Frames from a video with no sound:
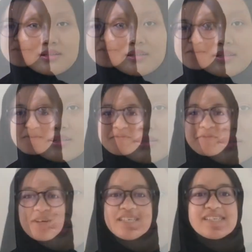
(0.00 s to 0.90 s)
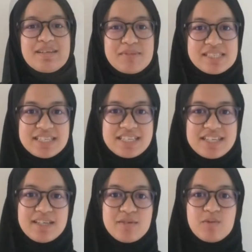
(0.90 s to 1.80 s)
For
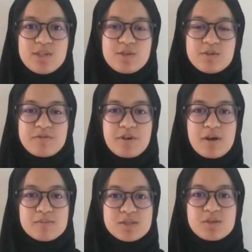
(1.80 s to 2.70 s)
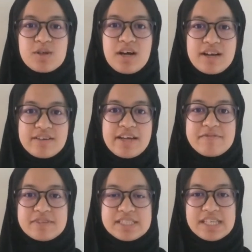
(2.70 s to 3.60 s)
Islamization, we took from Surah
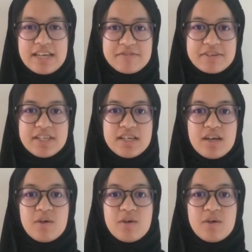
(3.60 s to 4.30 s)
Al-Ra'd verse 11,